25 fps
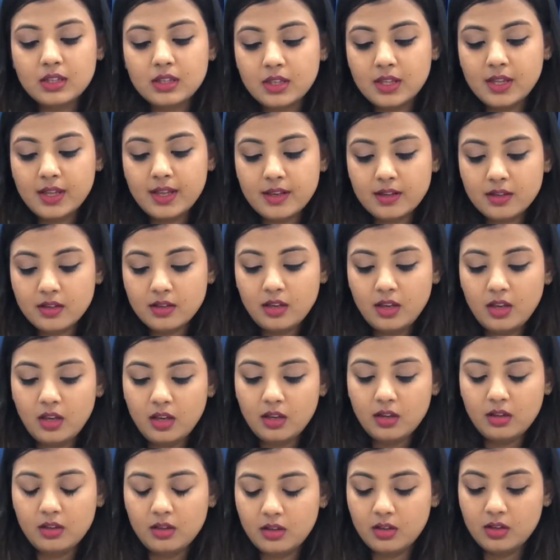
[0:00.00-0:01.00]
then
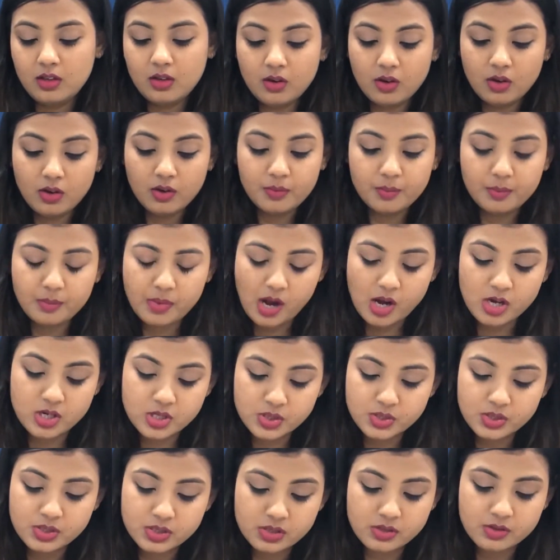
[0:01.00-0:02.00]
your
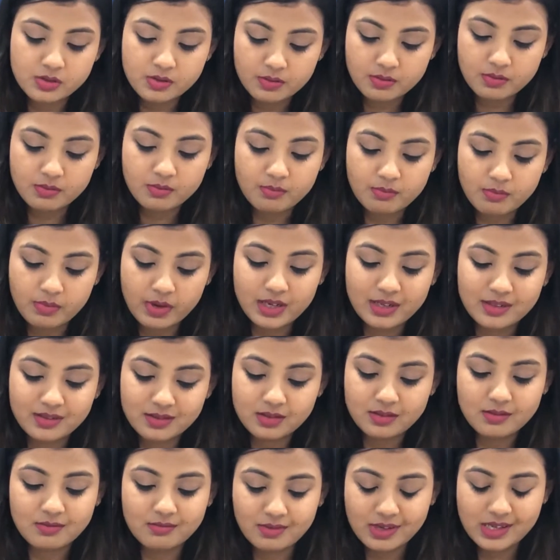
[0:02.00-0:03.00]
brush might
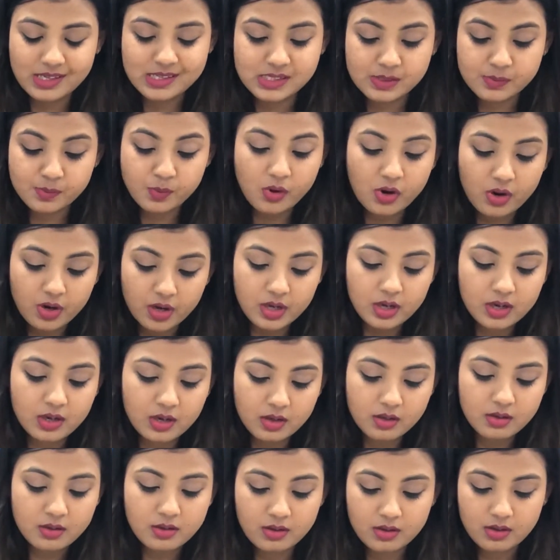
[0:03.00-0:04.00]
get spoiled,
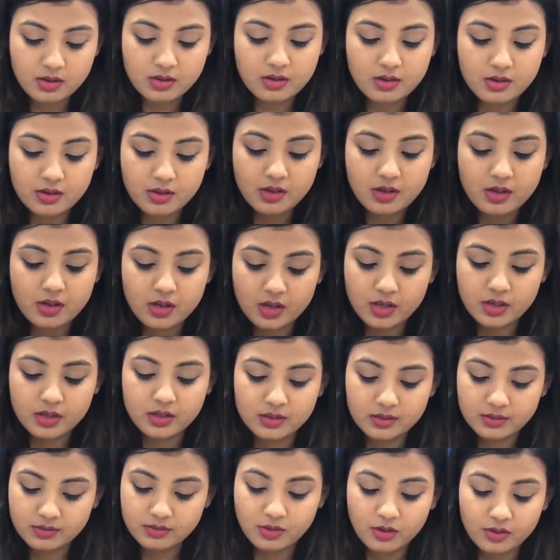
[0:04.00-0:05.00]

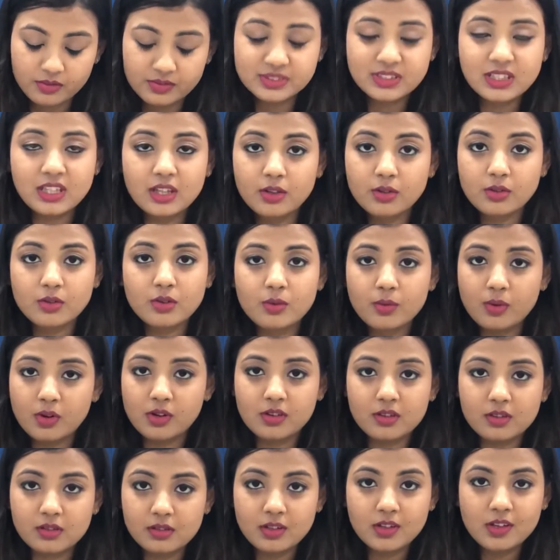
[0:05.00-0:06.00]
and obviously you don't want
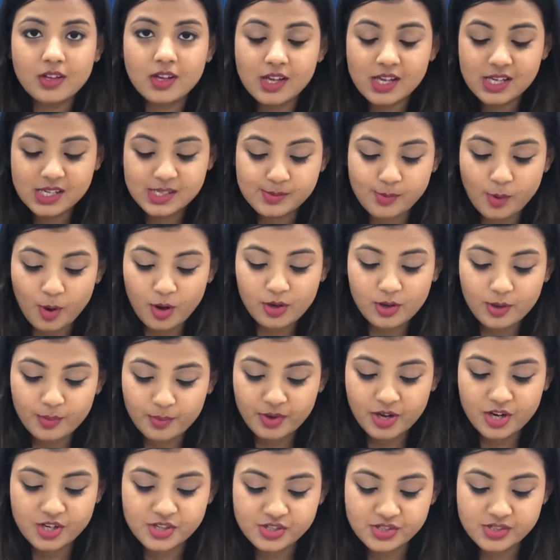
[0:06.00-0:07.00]
to spoil your
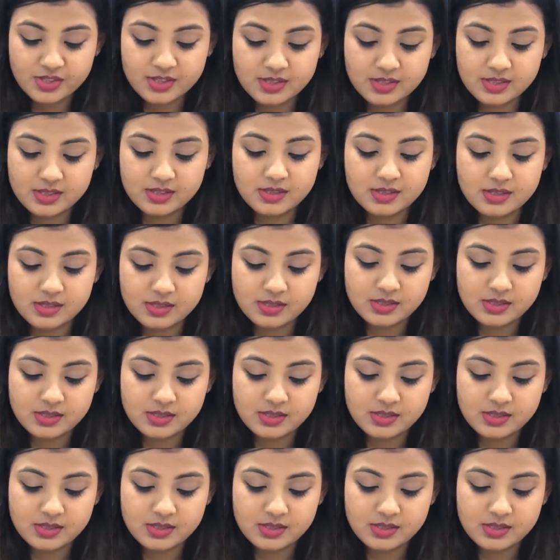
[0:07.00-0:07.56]
brushes.